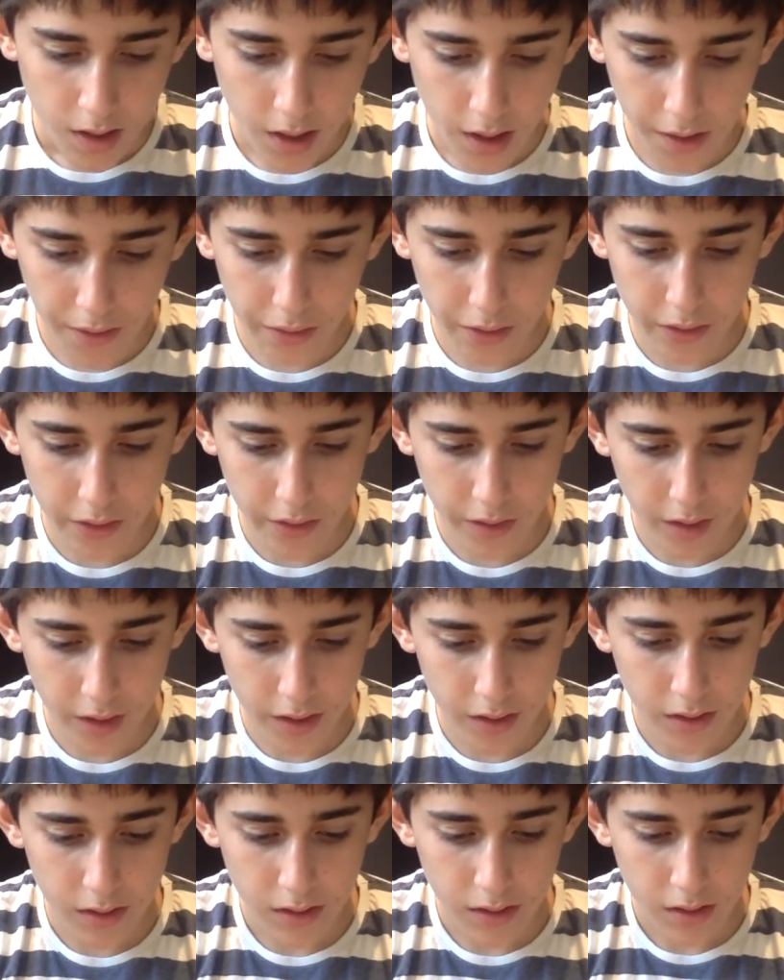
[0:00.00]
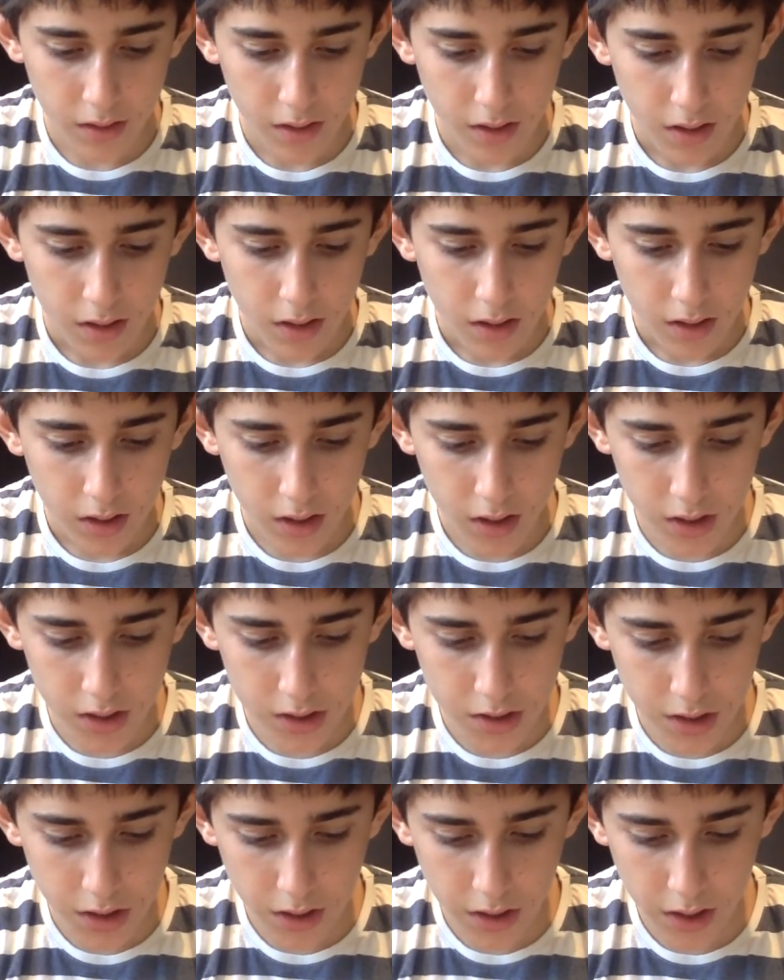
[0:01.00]
And then
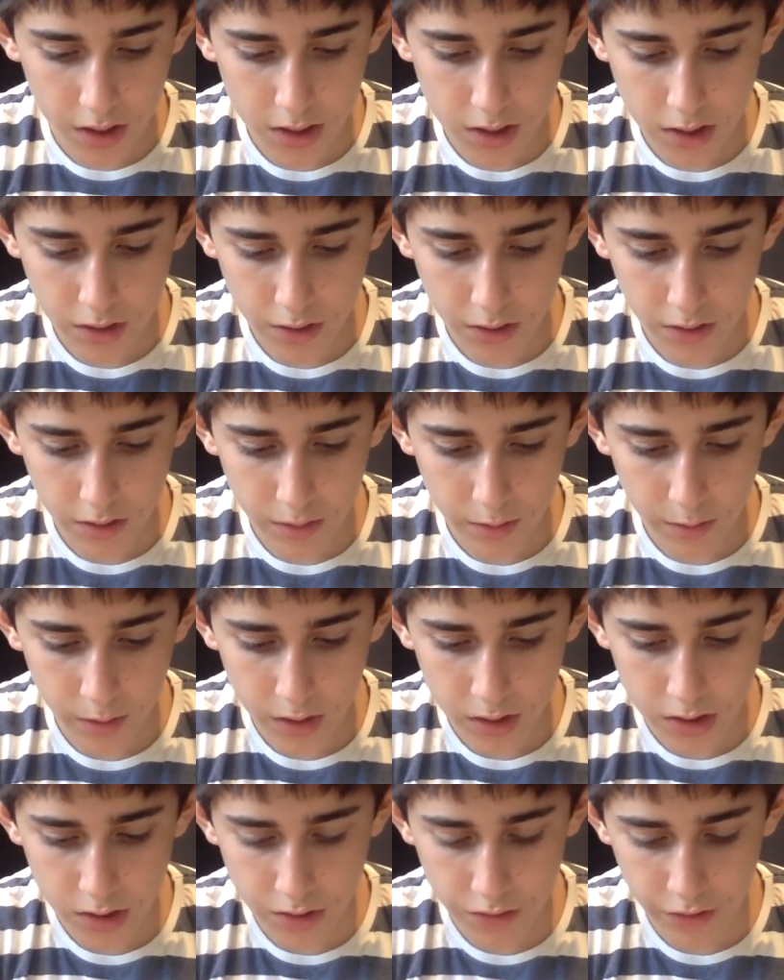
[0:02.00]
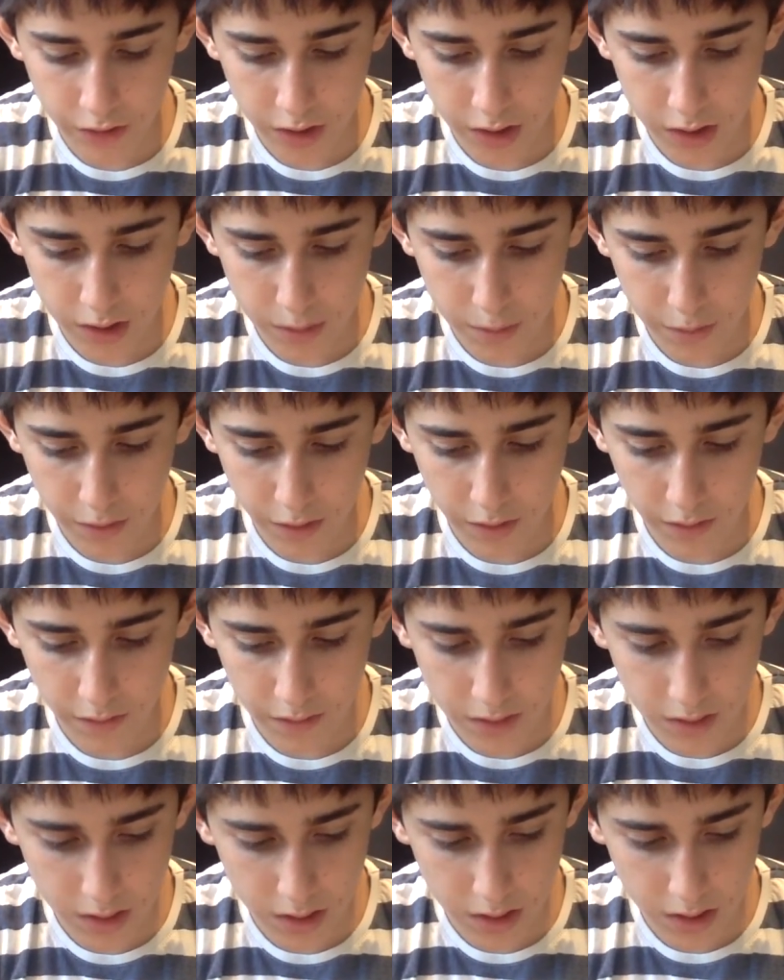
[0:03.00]
Gershon asked, what strange
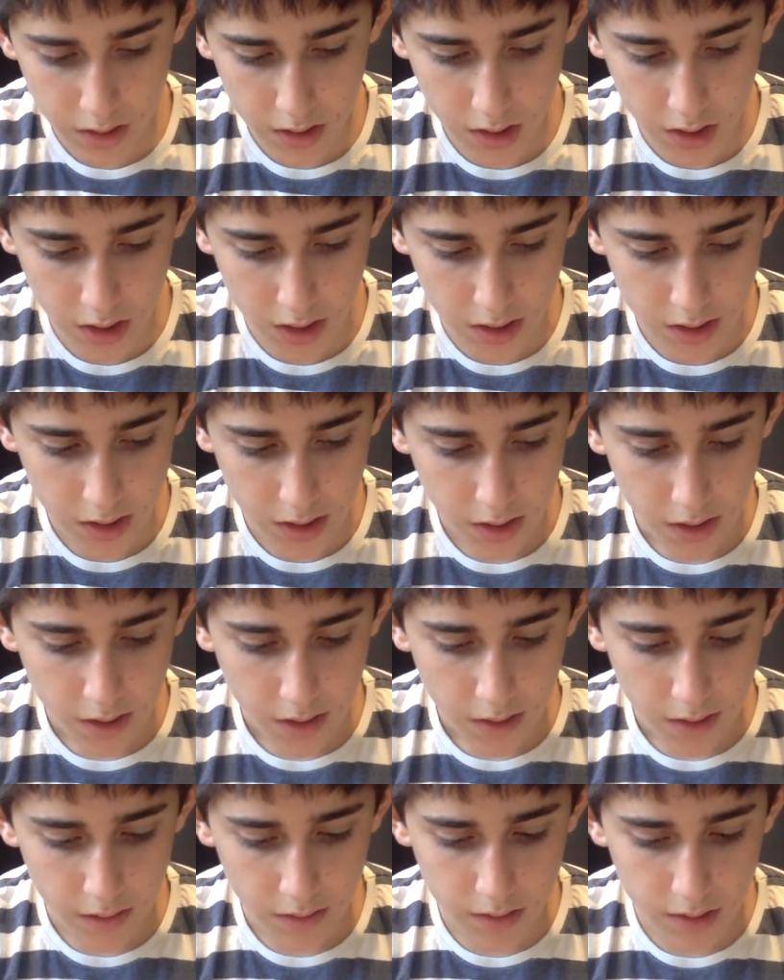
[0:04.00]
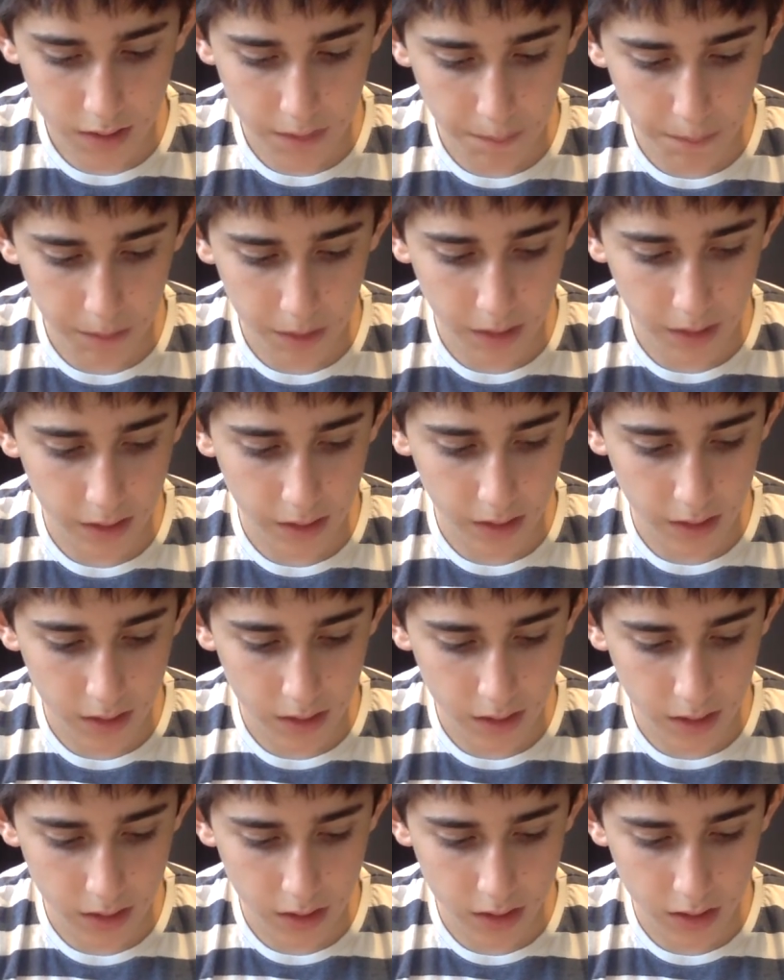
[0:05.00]
prophecy is this? If something
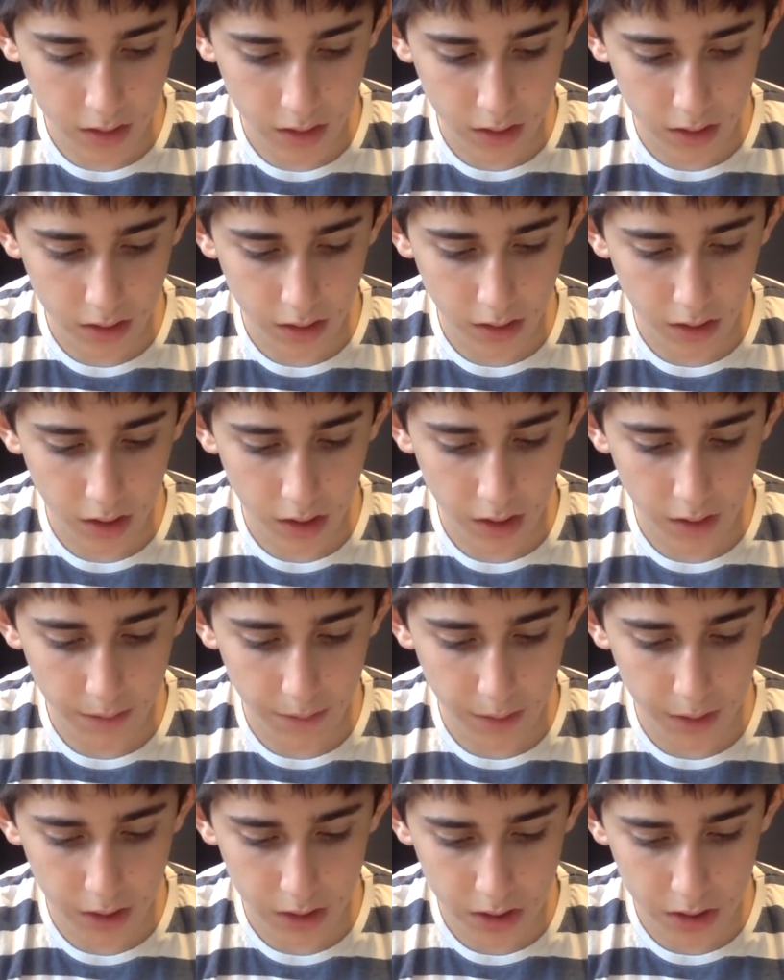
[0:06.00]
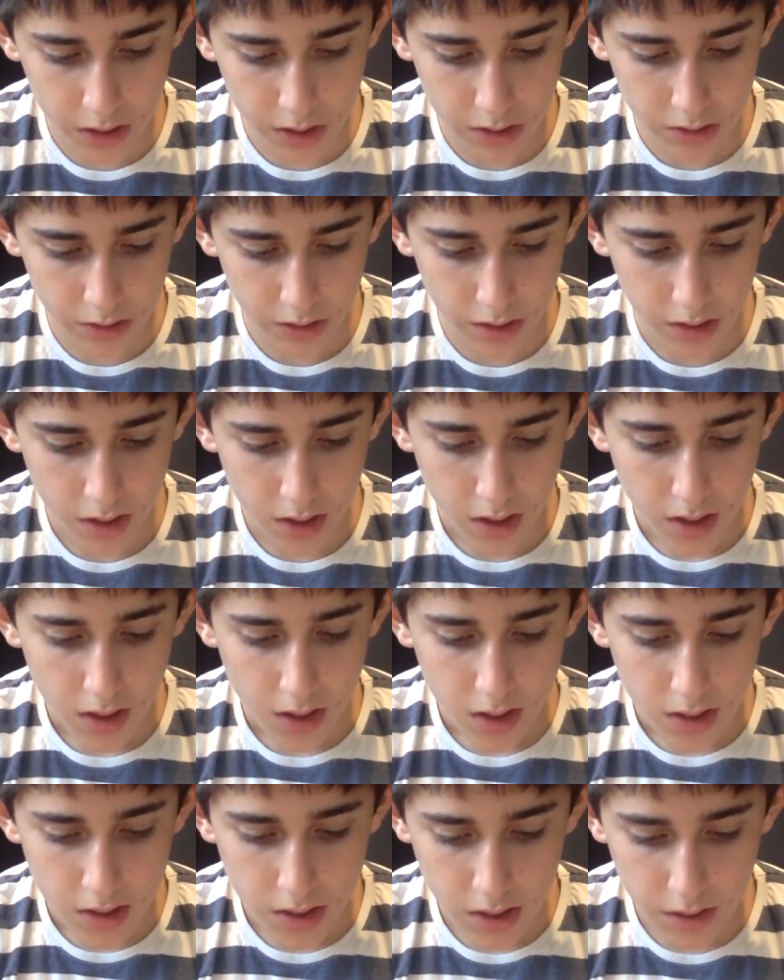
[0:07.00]
is going to harm my children,
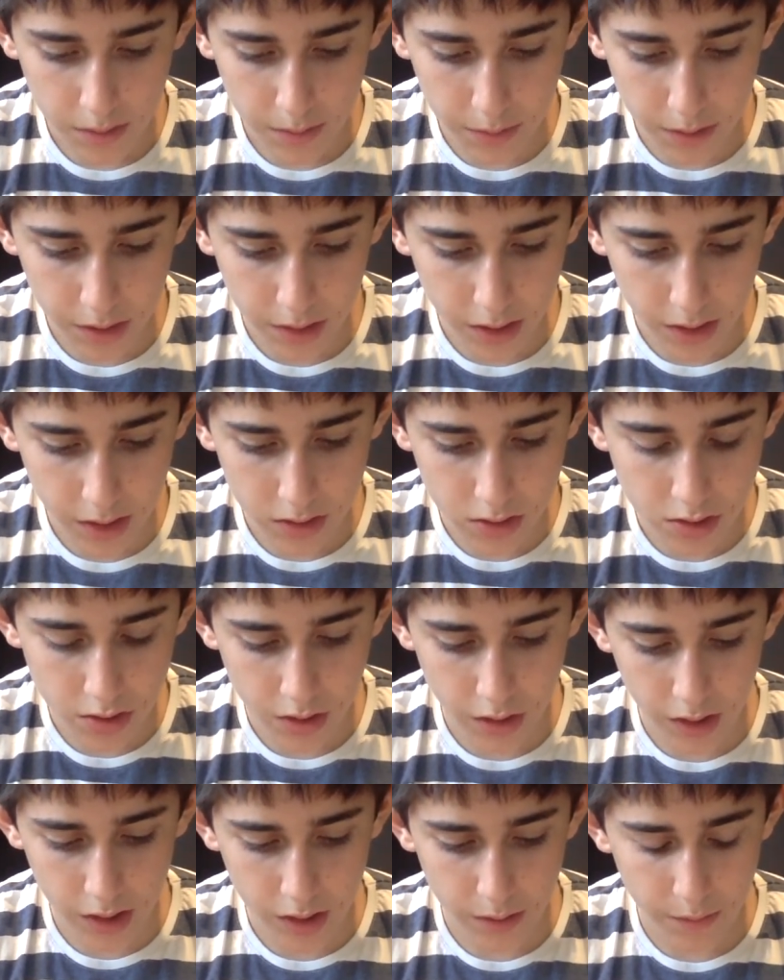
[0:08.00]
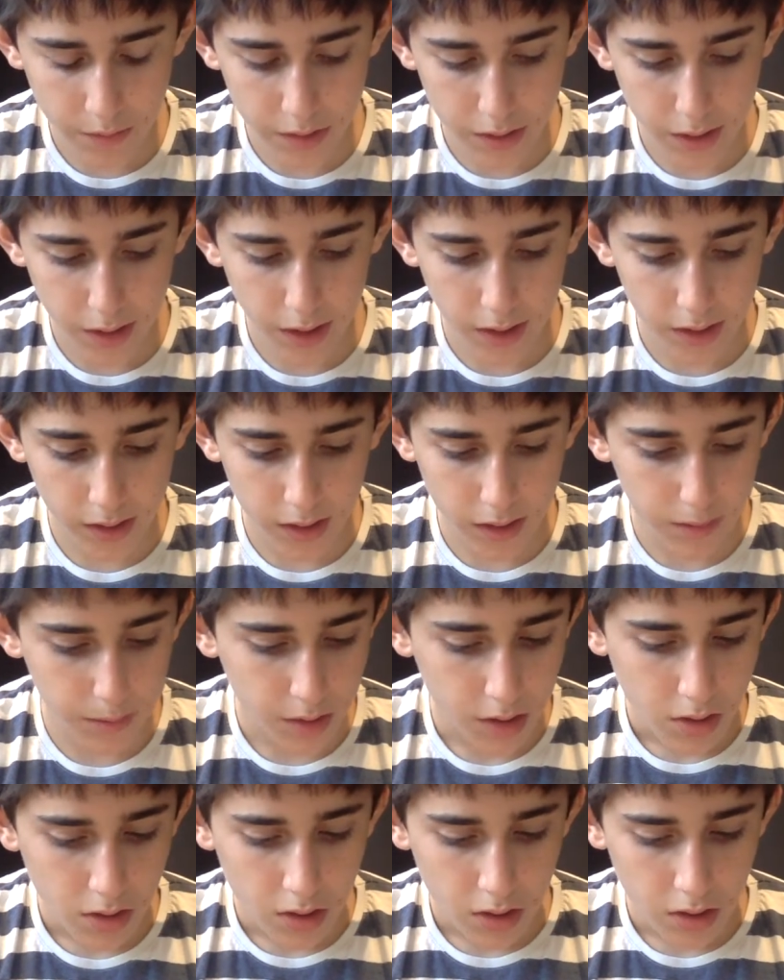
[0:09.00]
tell me now so I can protect them.
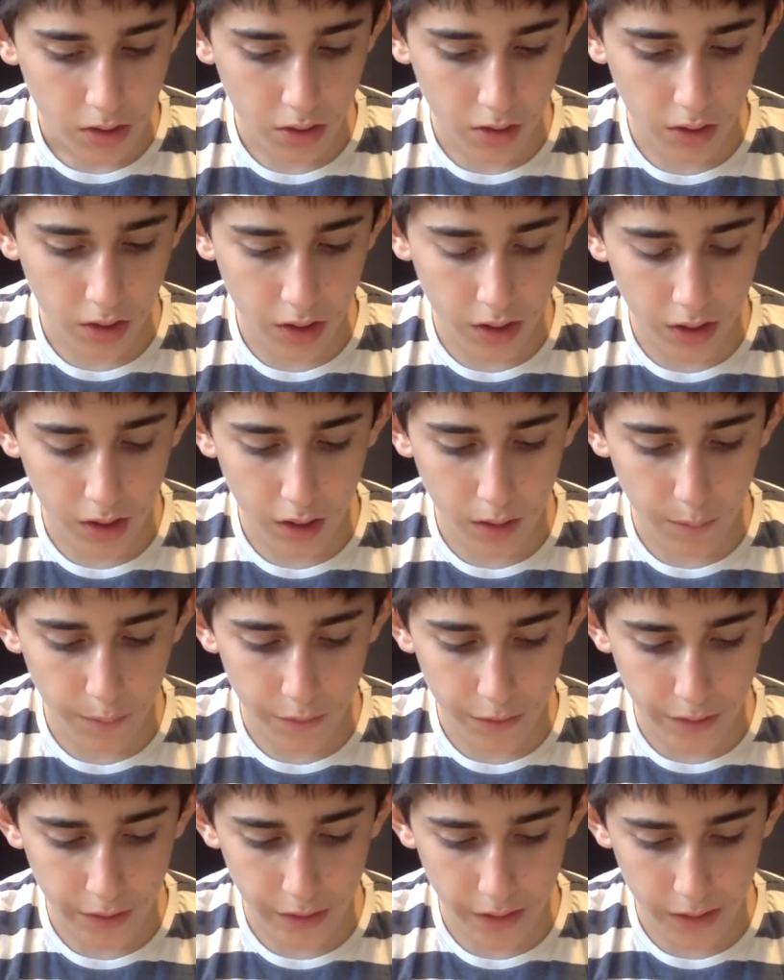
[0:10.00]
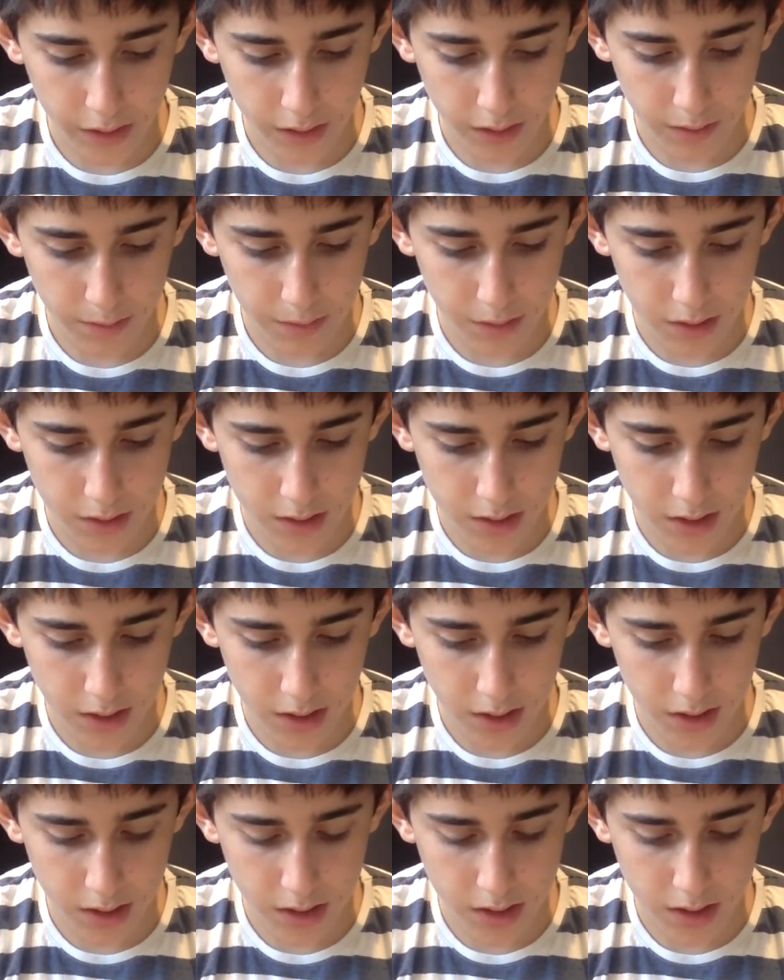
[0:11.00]
You cannot protect them, the
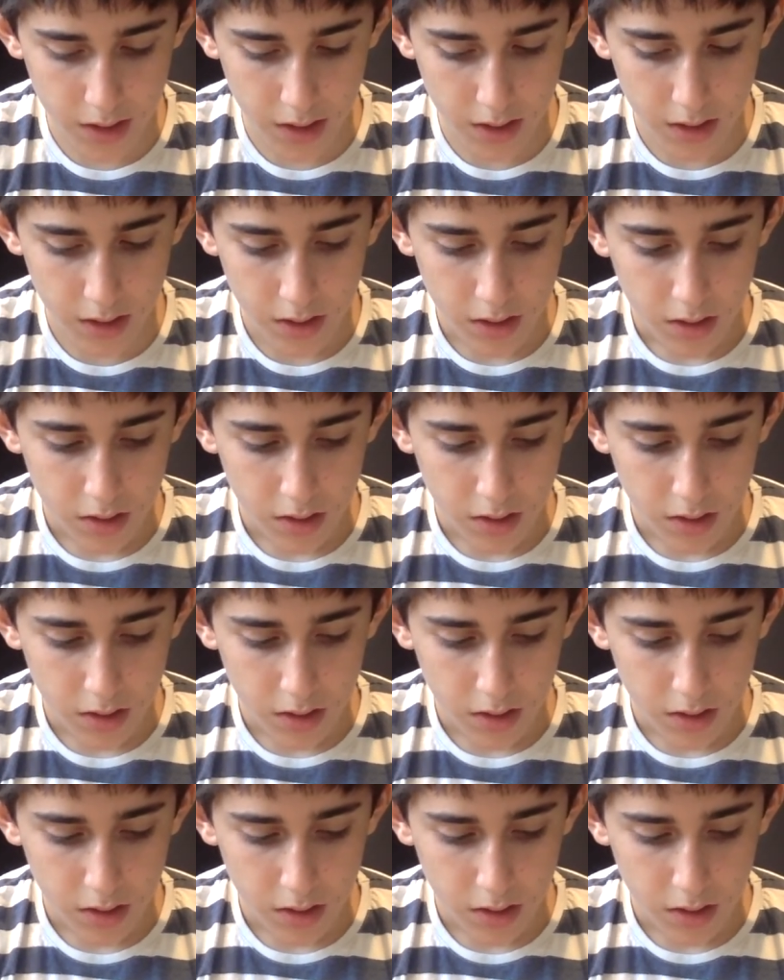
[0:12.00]
Hasidic said.